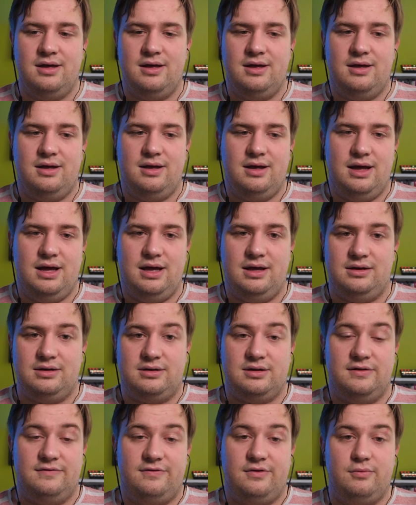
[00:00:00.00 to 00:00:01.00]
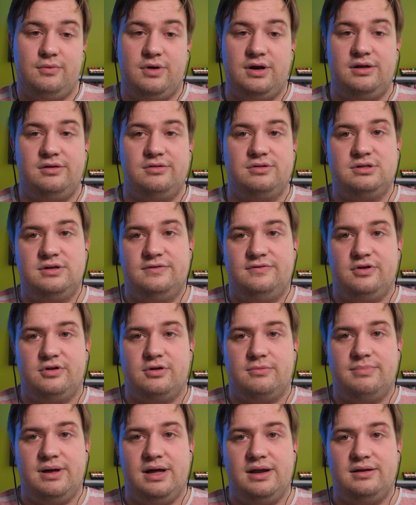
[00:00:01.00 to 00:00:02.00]
And if you want to use it for
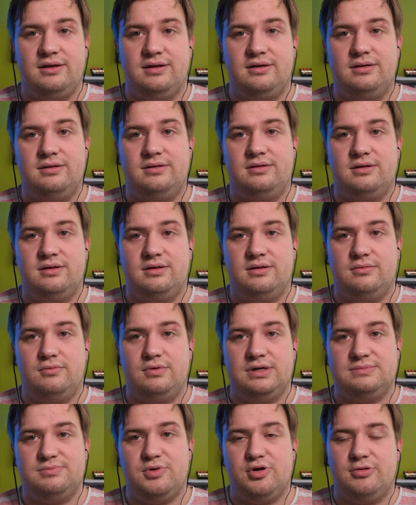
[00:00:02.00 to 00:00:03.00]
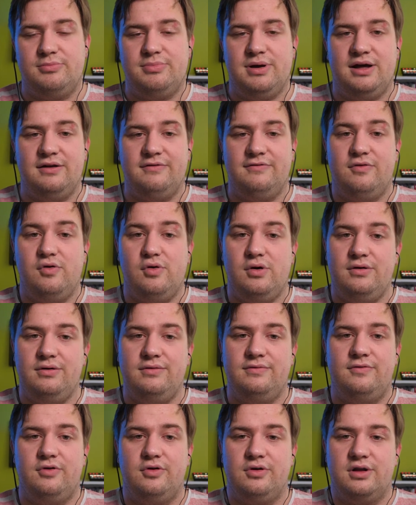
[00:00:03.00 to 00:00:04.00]
companion, the Raspberry Pi
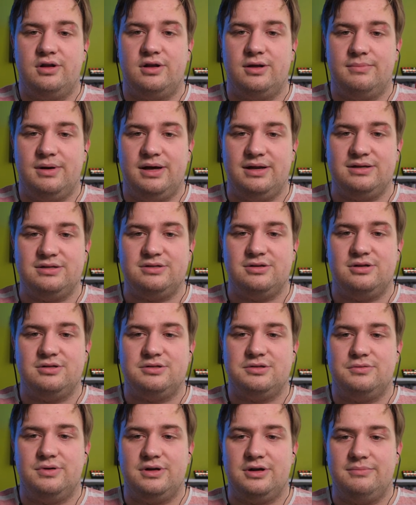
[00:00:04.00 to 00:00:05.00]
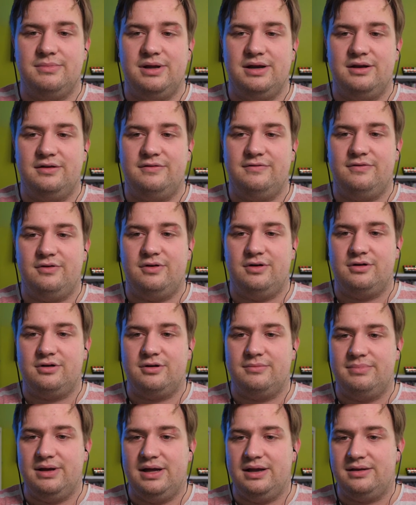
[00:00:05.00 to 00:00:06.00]
4GB is also recommended for
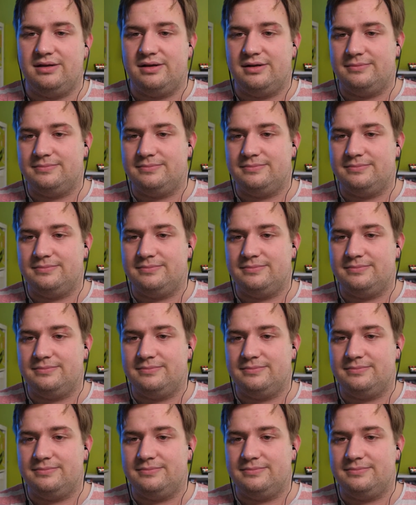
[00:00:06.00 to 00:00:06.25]
companion.